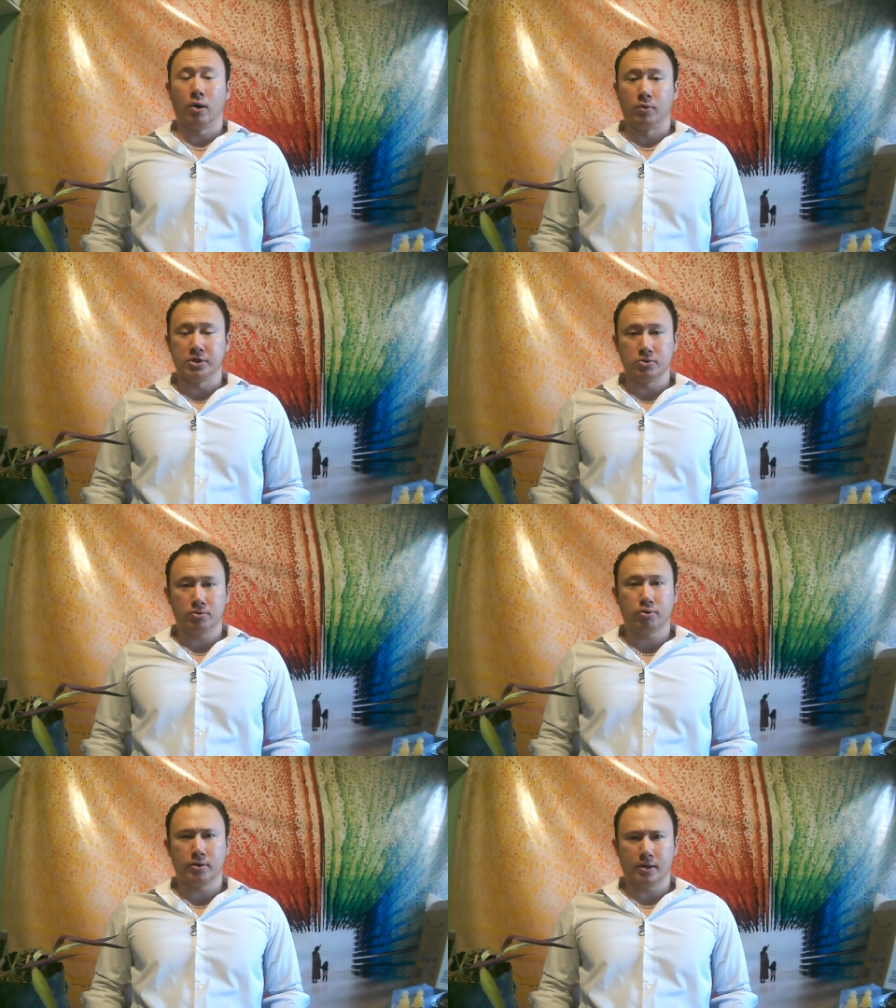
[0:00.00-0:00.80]
when
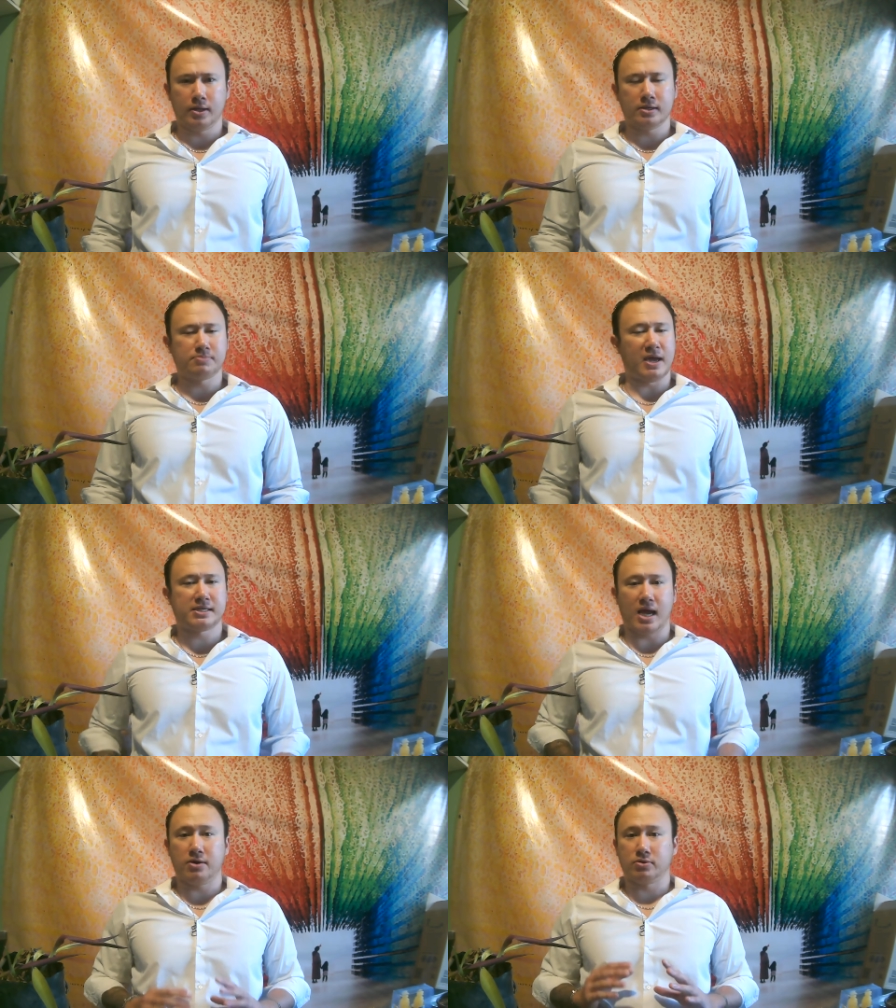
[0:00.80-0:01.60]
you, this
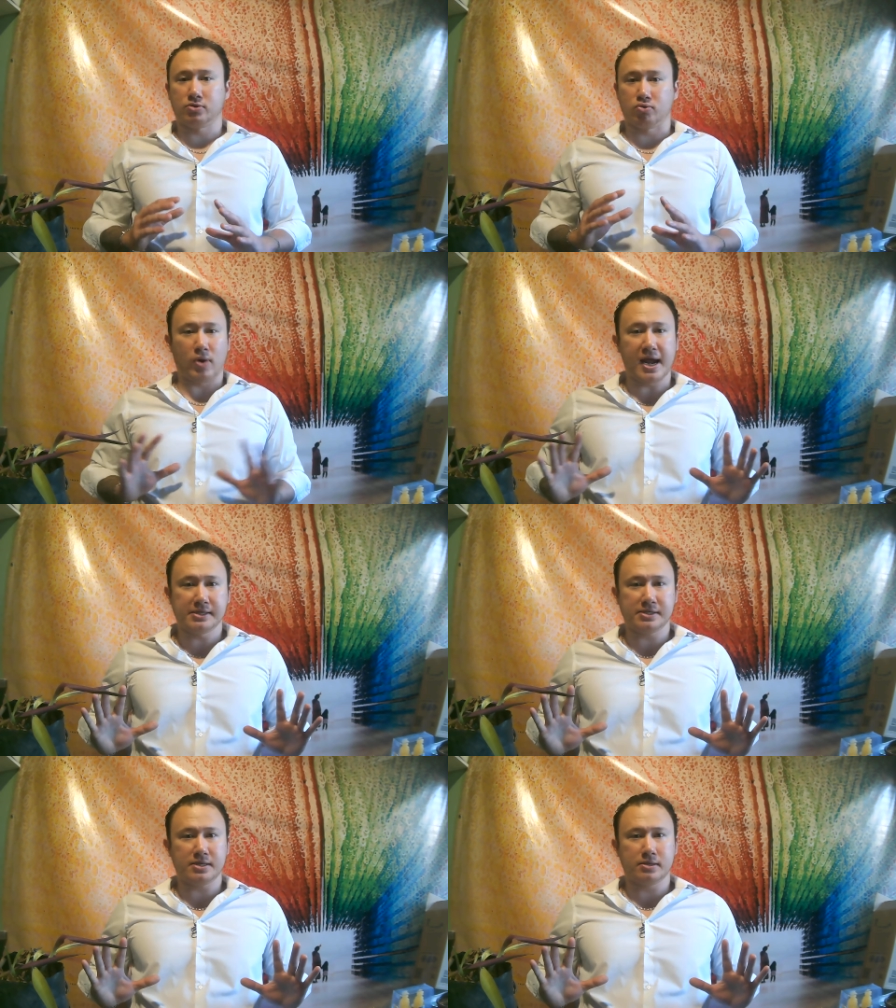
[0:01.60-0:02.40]
may sound
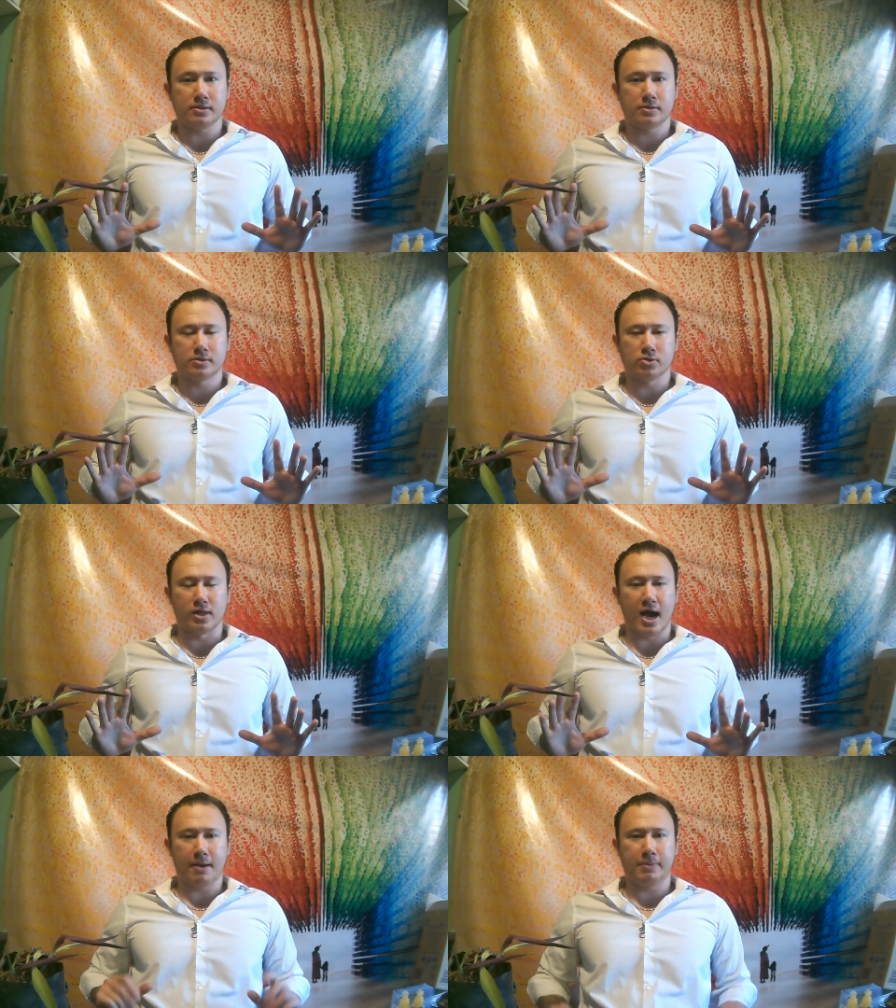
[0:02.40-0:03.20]
crazy to
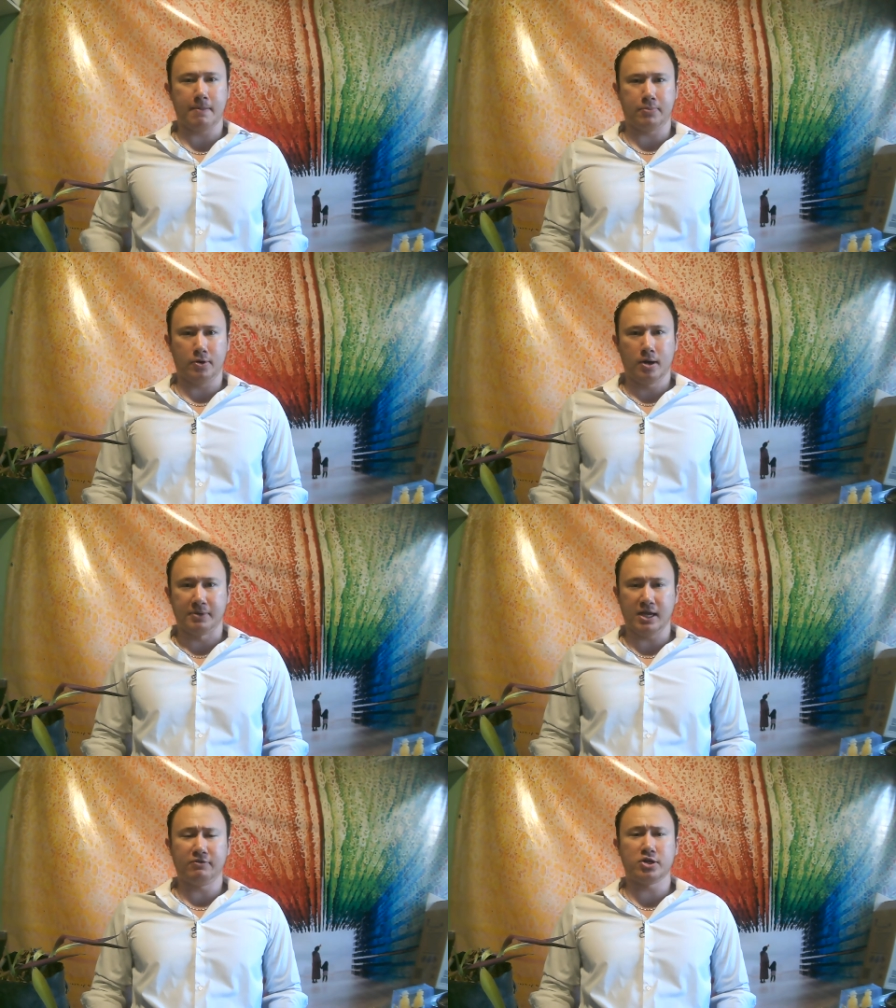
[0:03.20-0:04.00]
a lot of people,
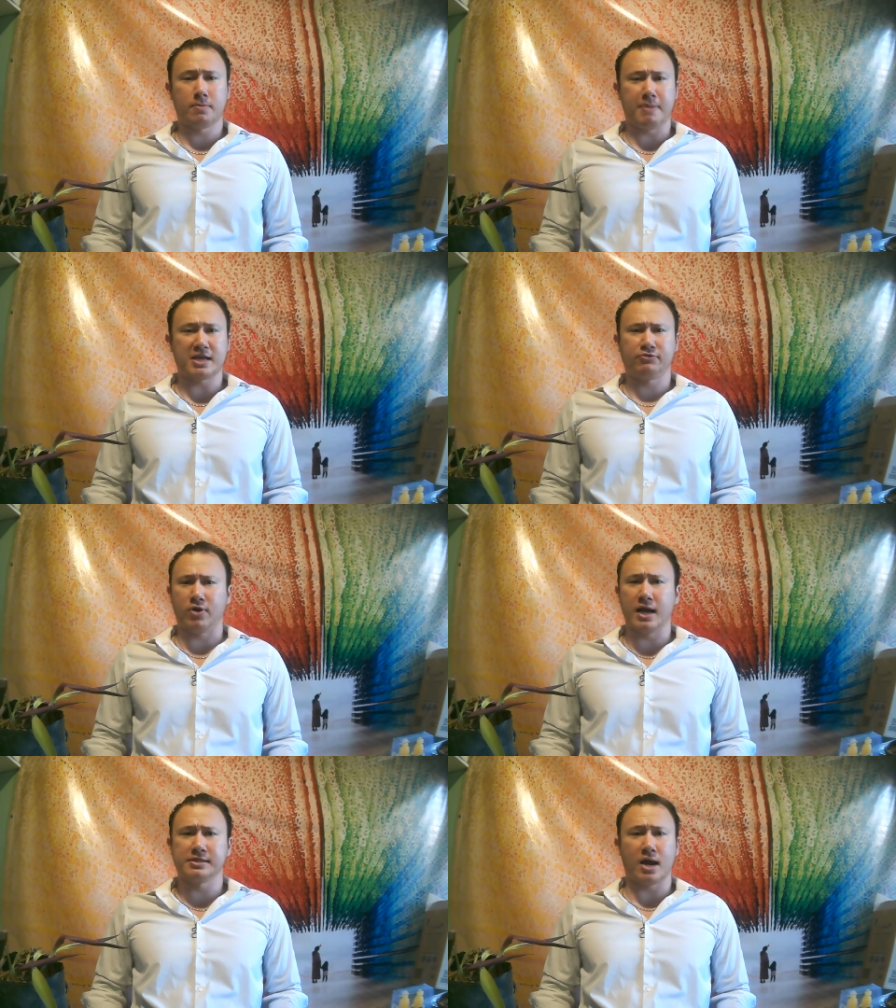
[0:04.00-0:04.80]
but even your best
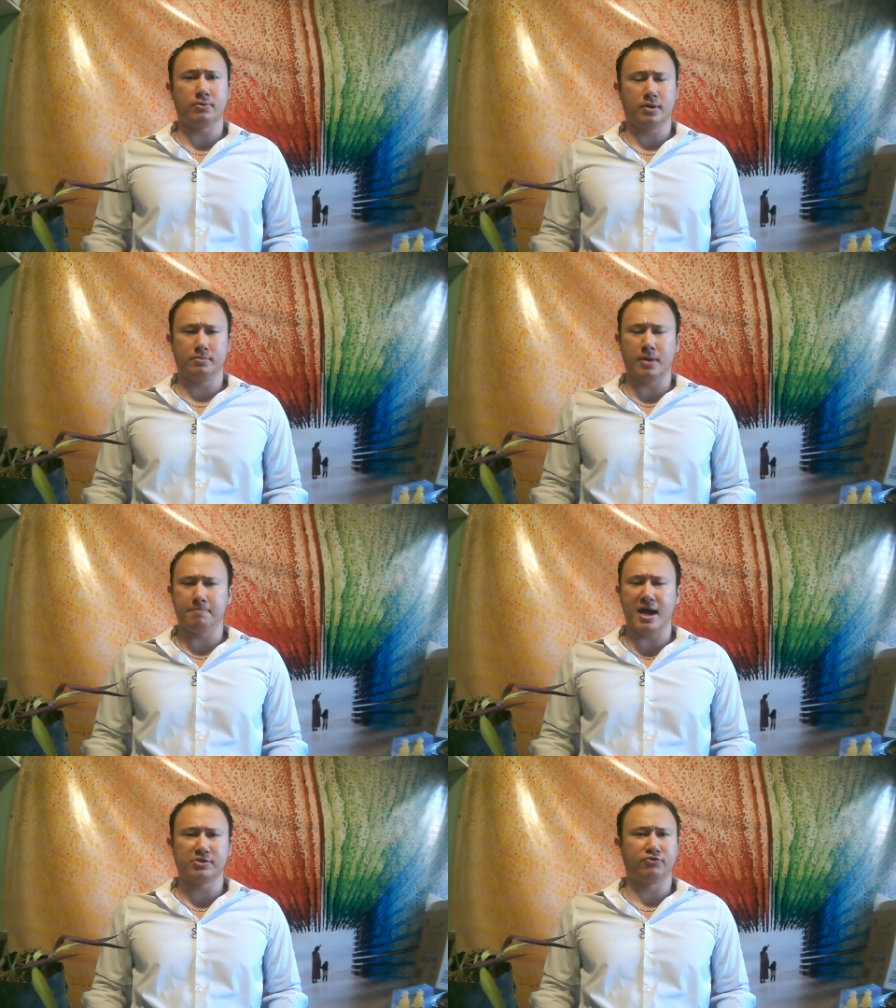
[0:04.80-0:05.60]
friends, I, my
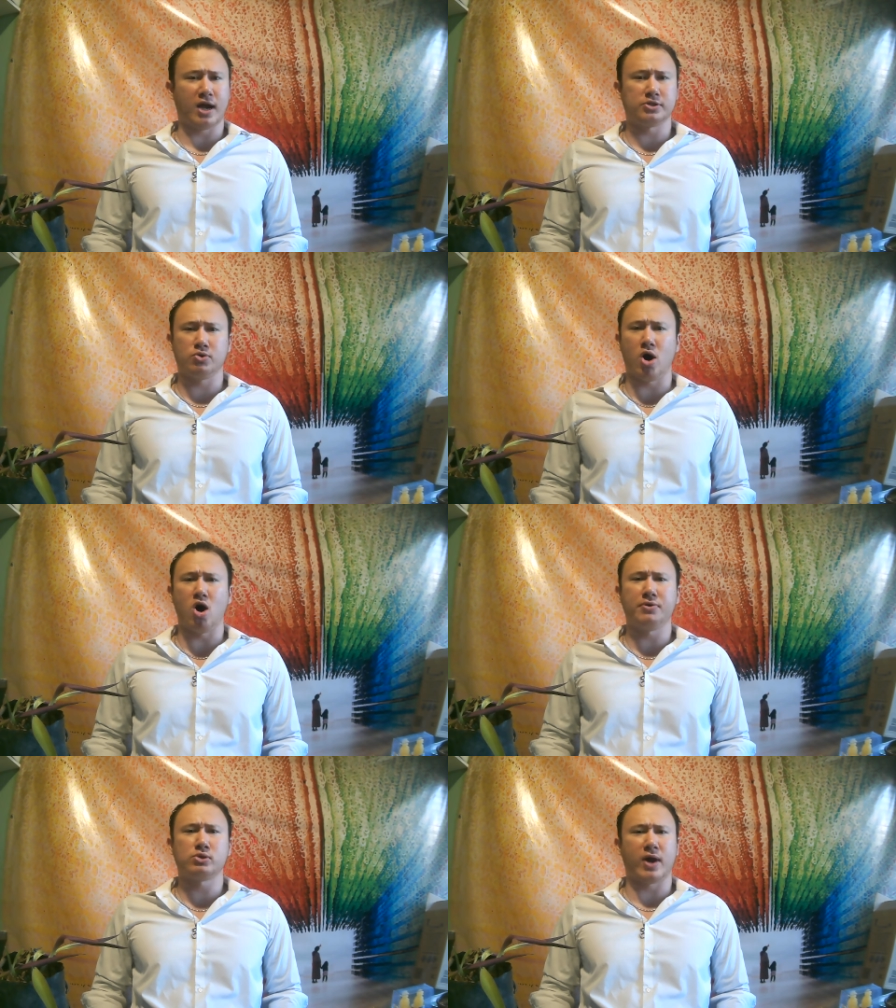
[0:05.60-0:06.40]
best friends, you
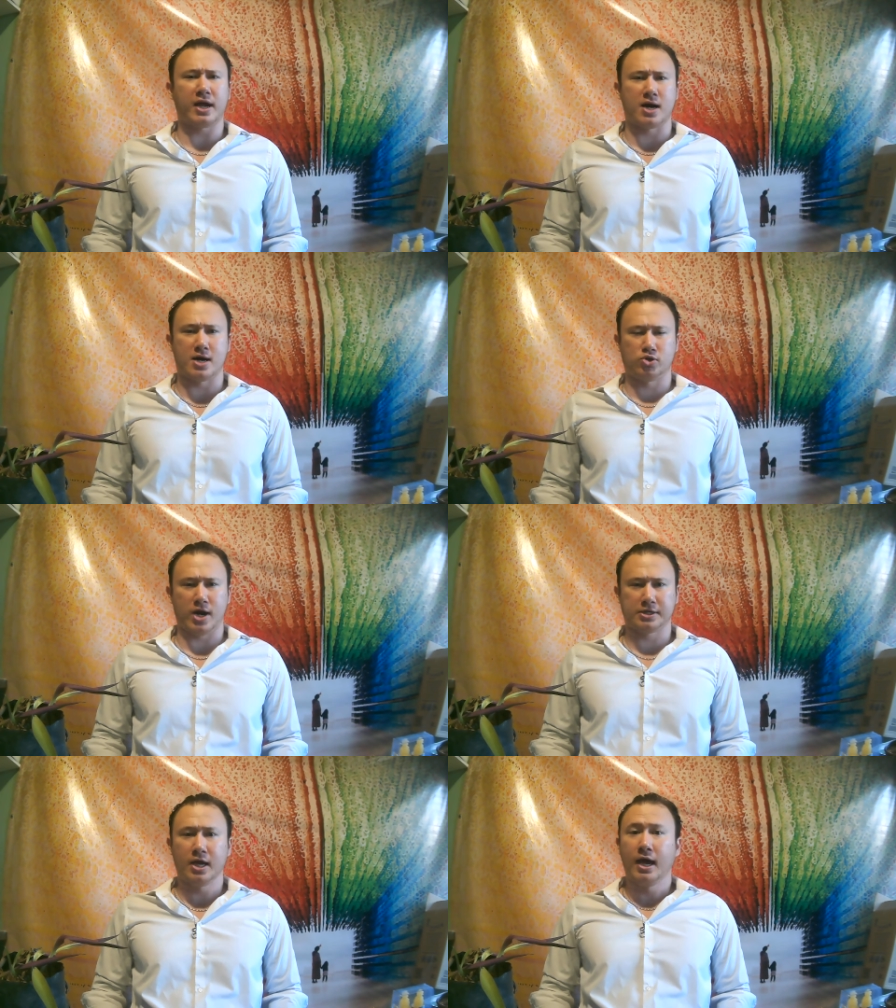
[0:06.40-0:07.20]
always write
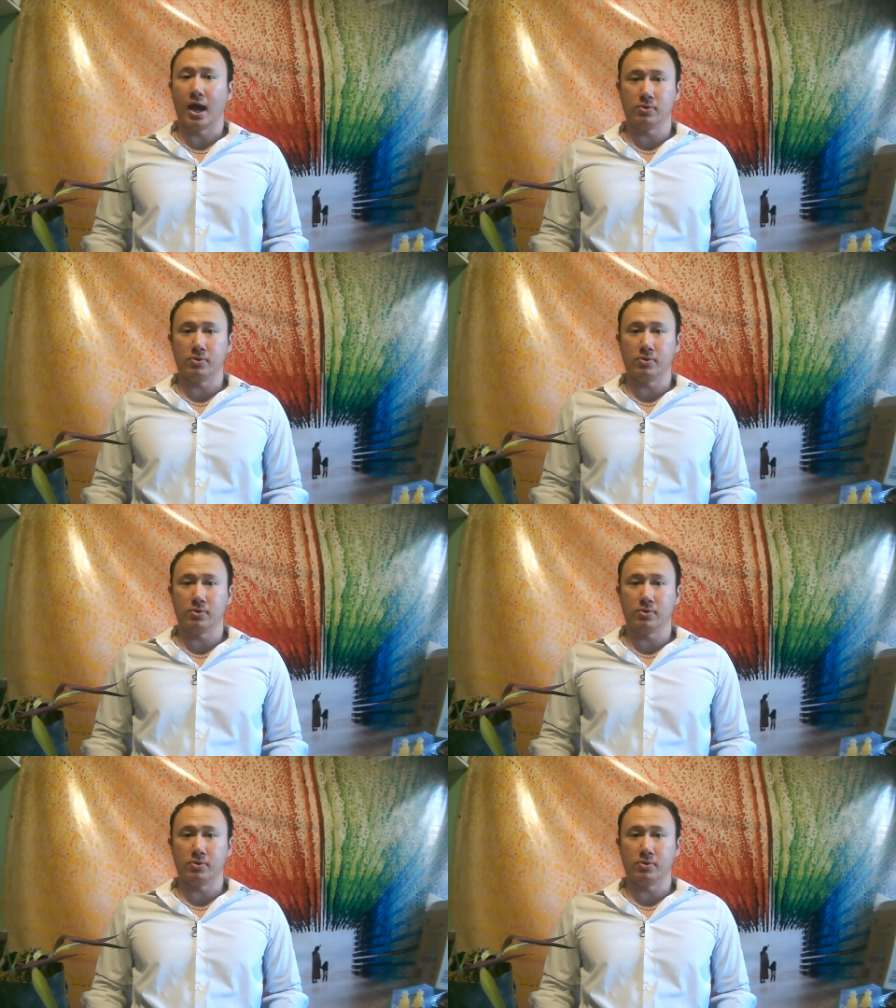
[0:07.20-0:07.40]
contracts.